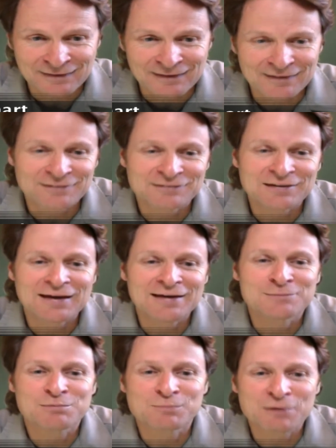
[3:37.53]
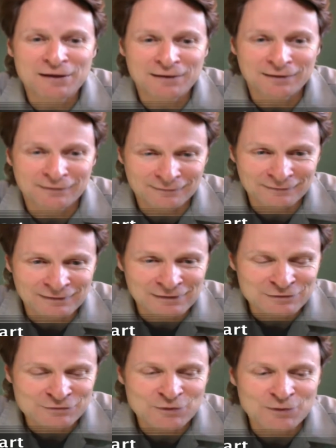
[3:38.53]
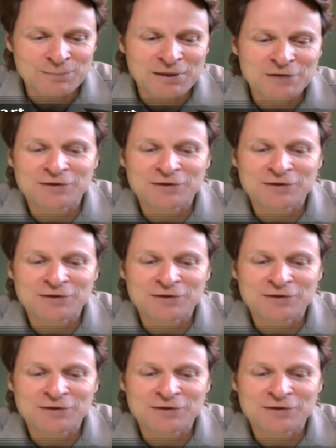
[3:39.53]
as I had to prepare for my